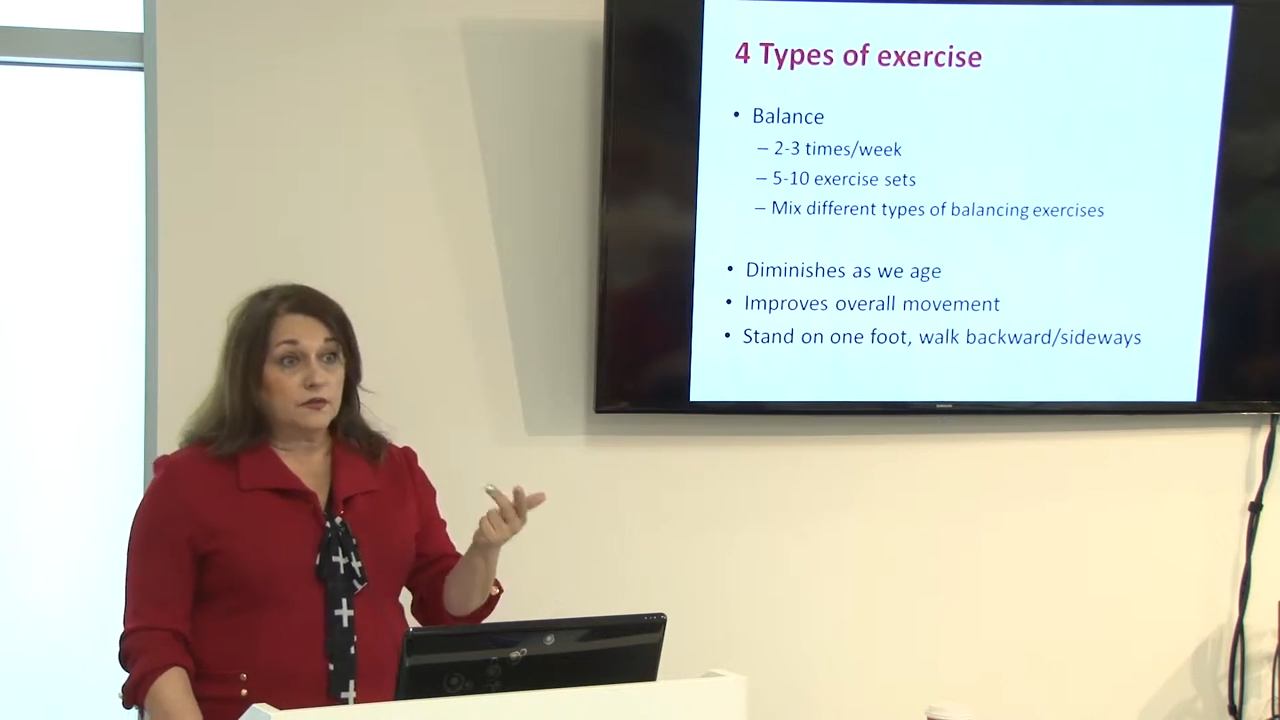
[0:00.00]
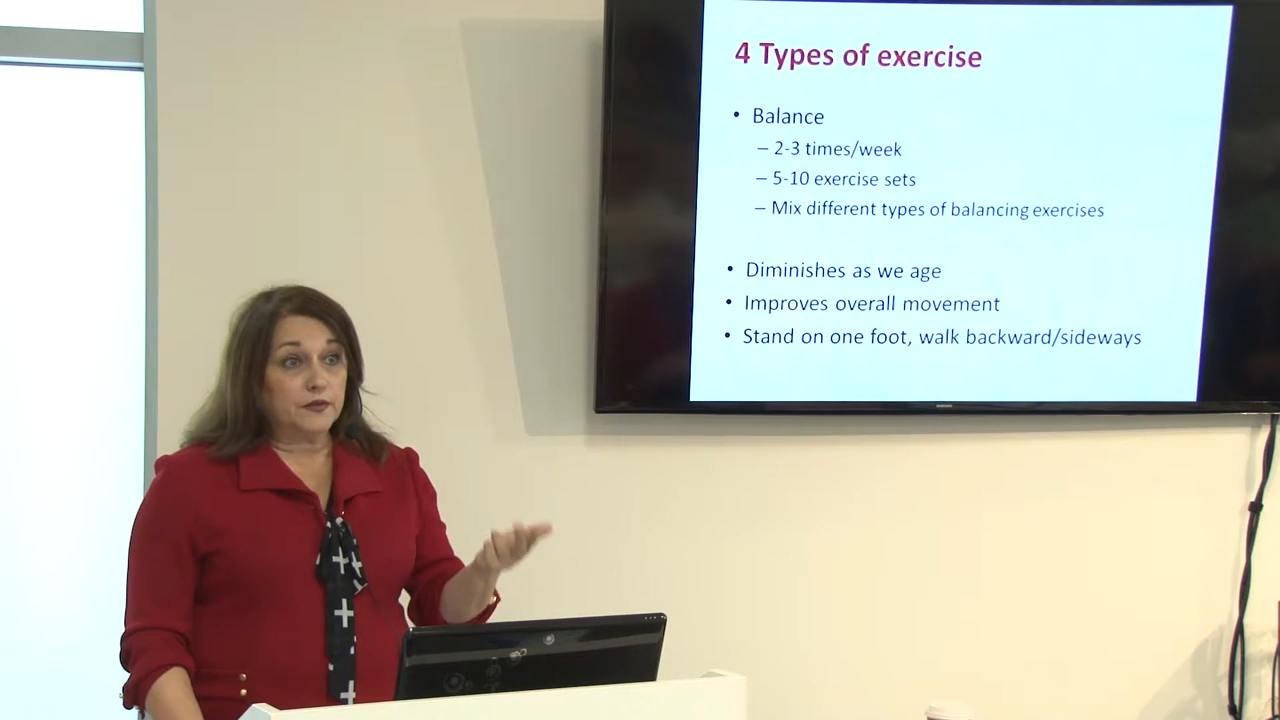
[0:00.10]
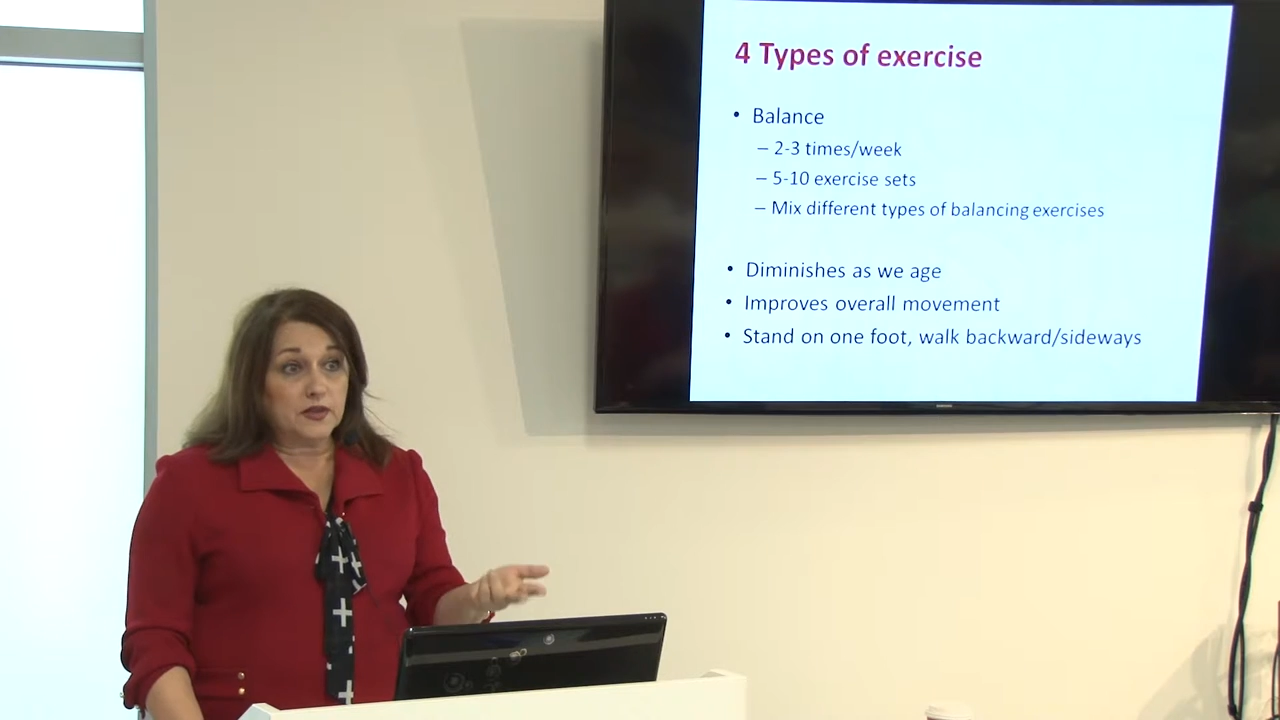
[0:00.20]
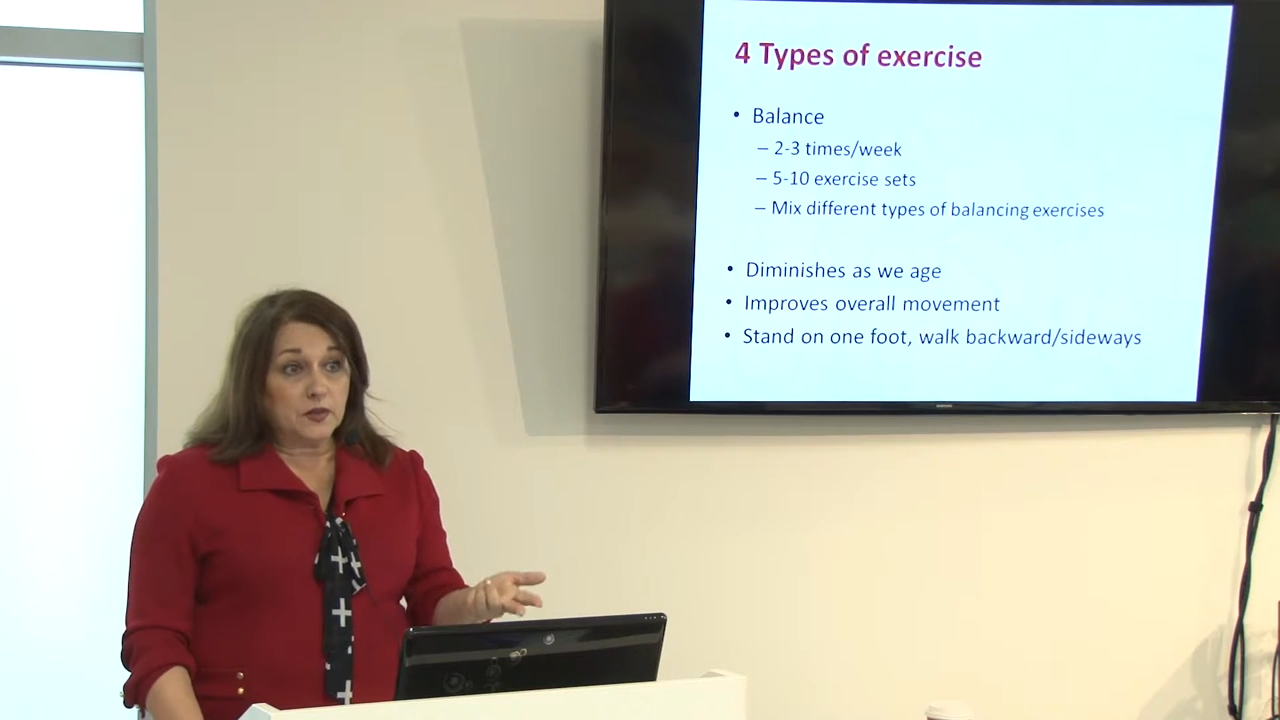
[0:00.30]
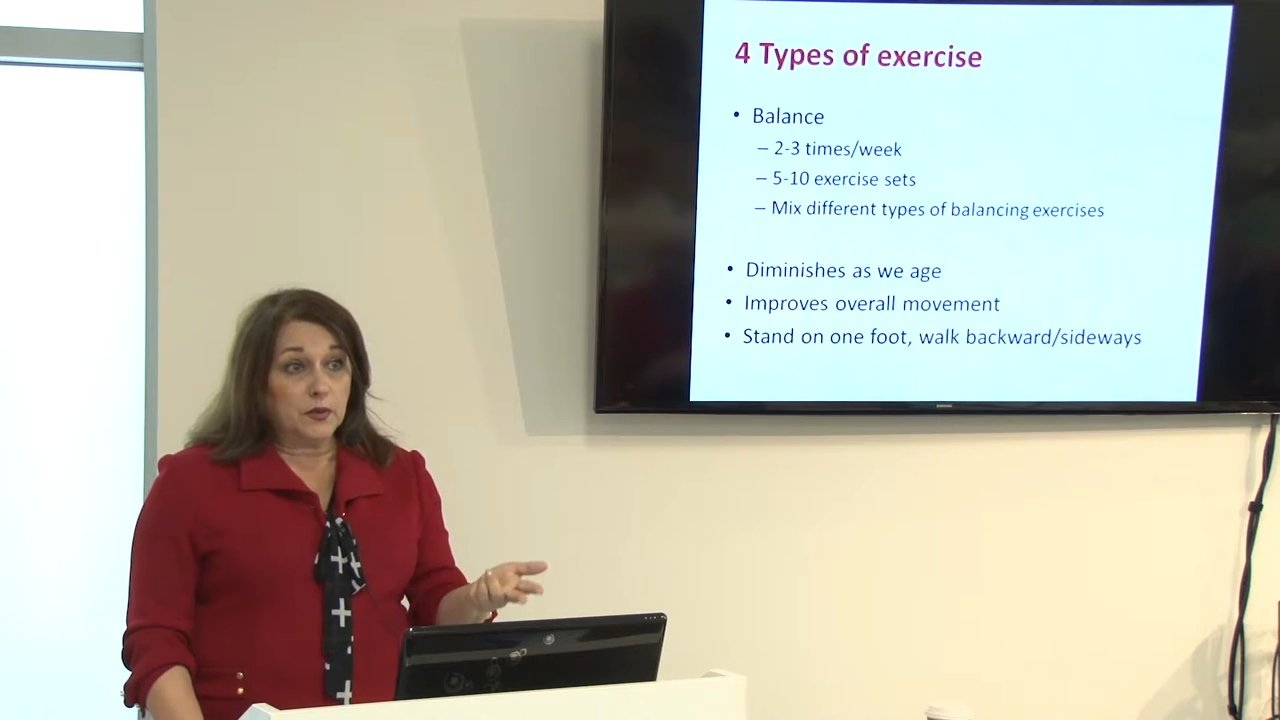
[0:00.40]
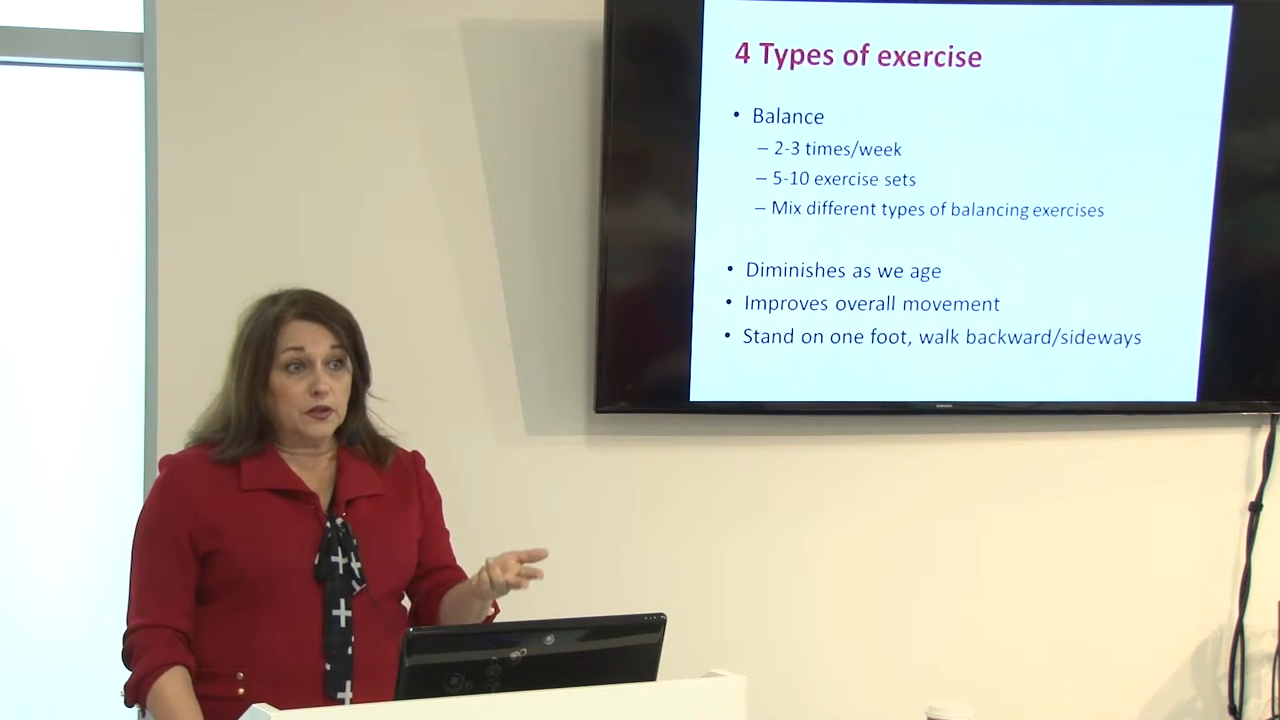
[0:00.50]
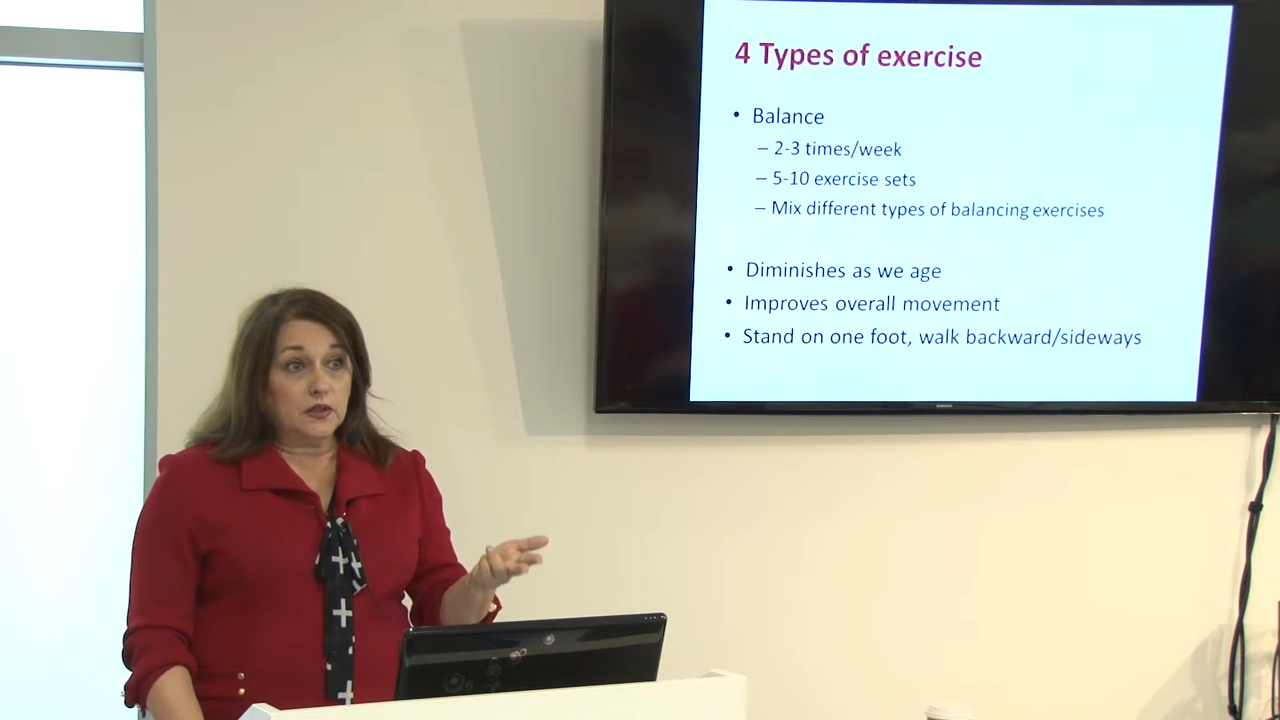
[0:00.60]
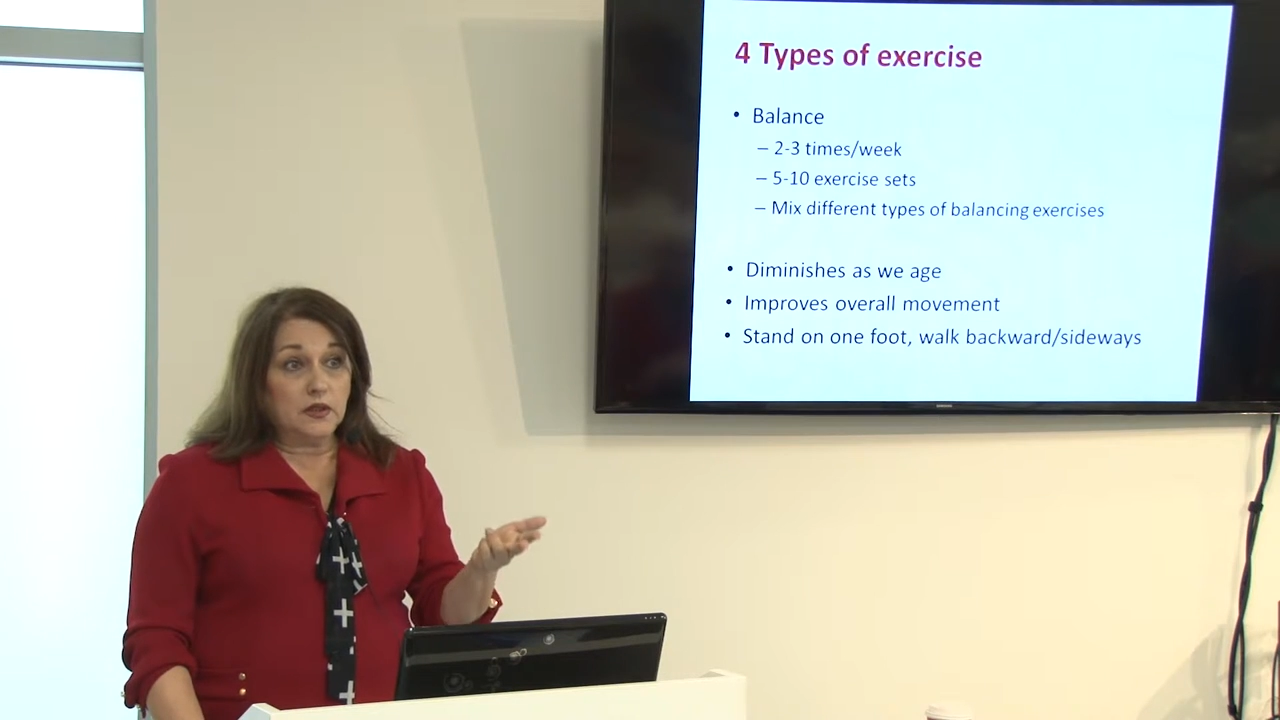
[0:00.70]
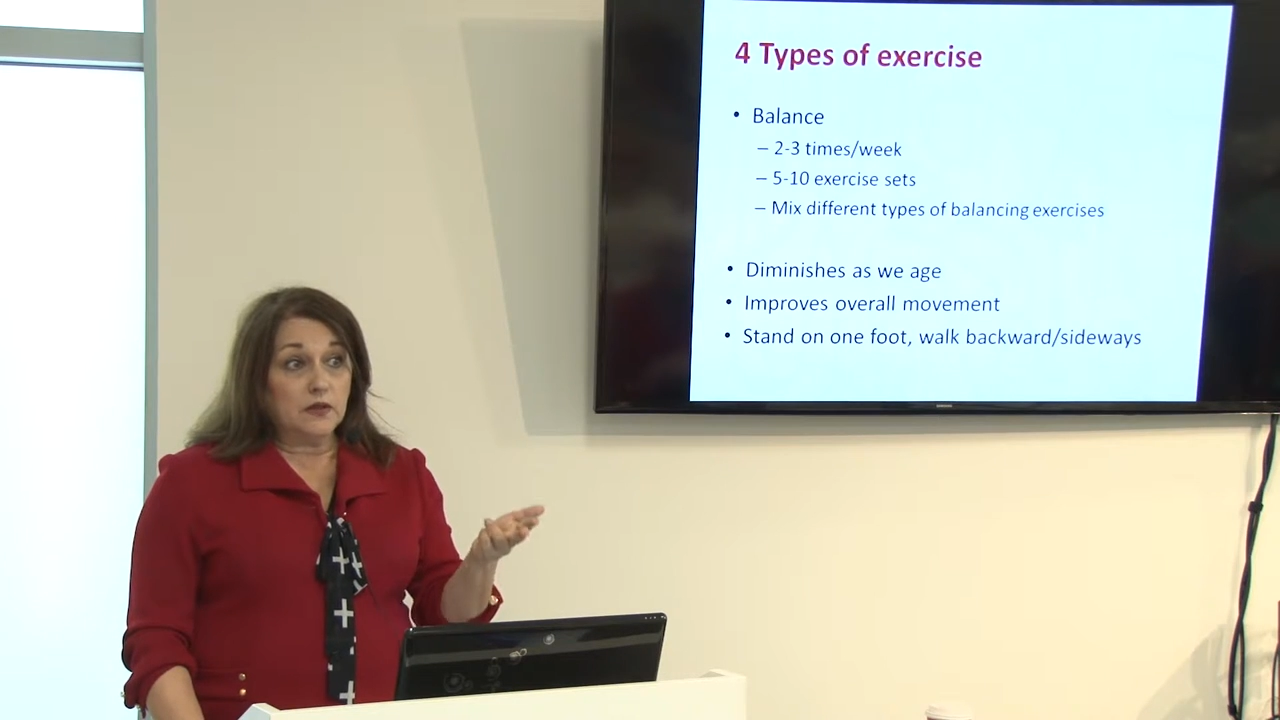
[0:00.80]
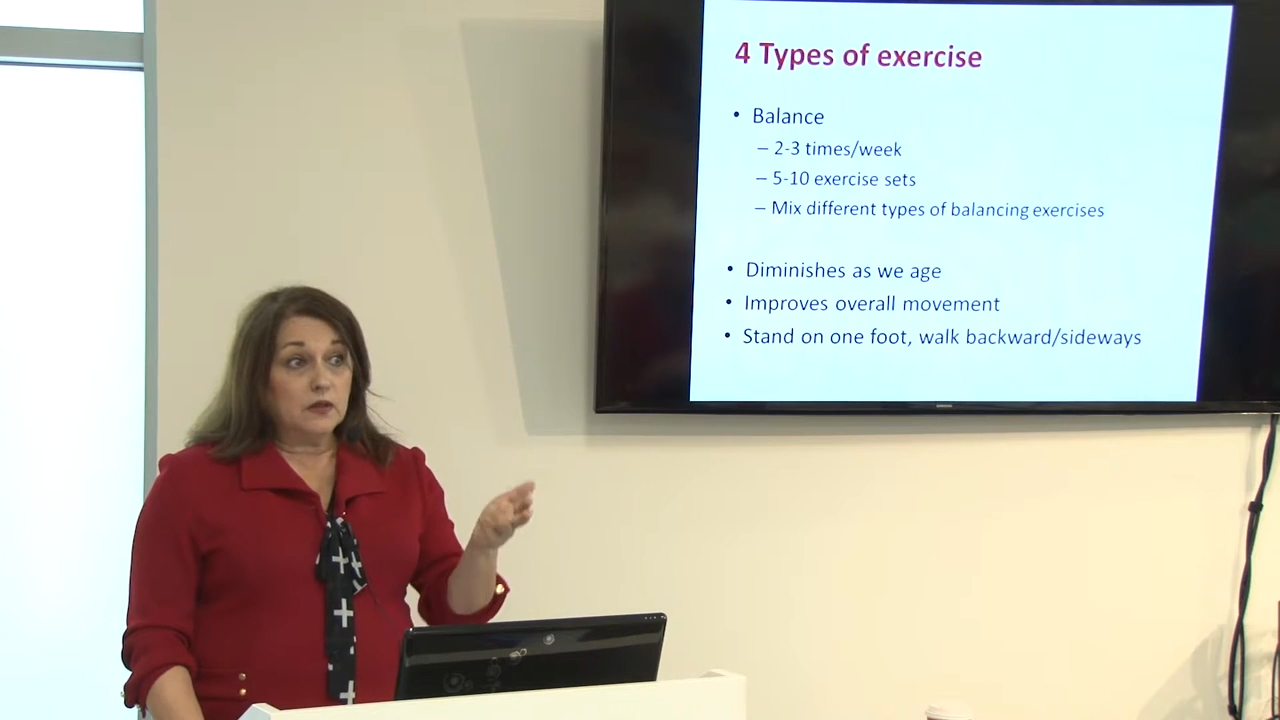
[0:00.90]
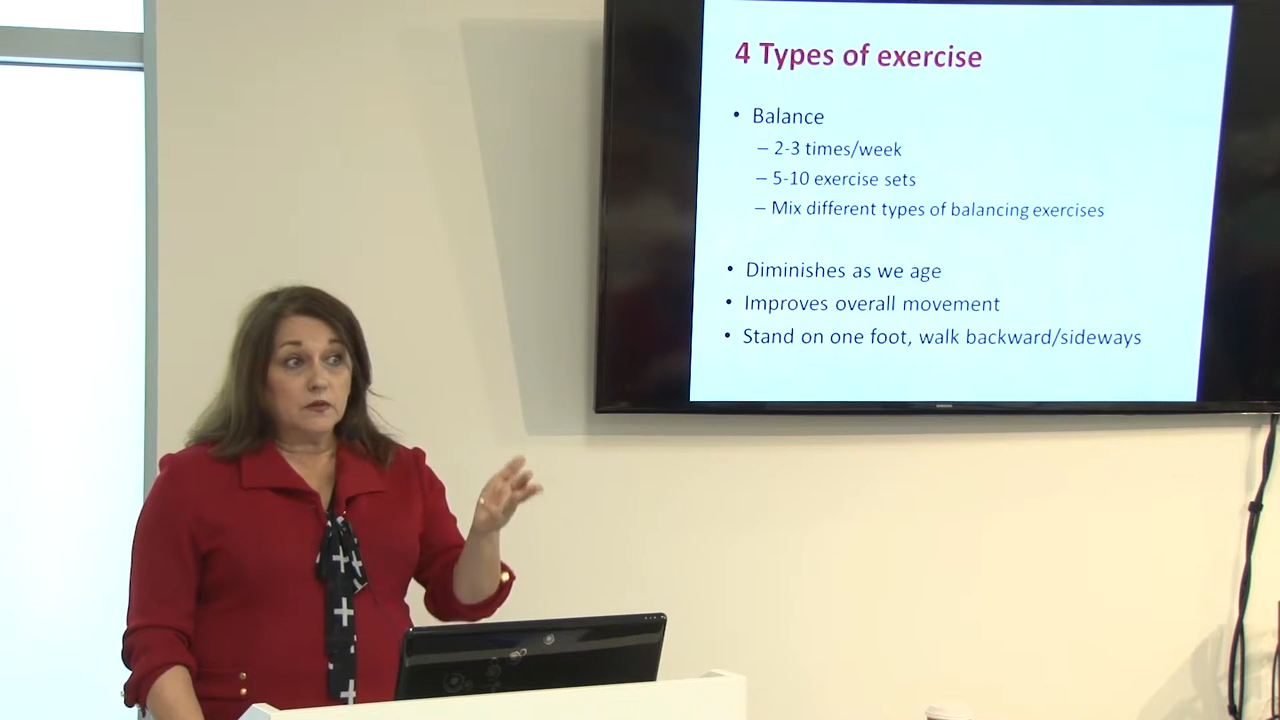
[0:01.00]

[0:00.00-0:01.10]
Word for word: flexibility.